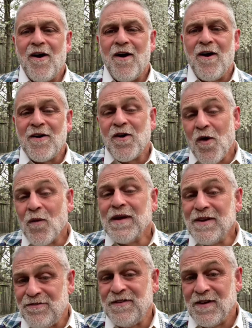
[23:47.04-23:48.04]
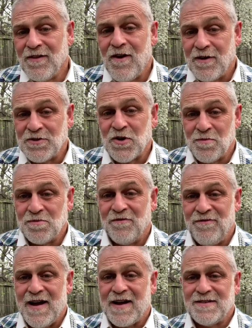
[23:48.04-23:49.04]
are going to feel long-term
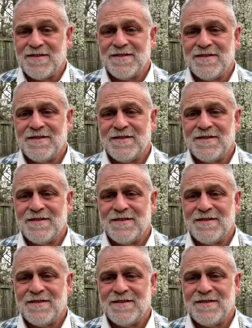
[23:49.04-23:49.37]
effects.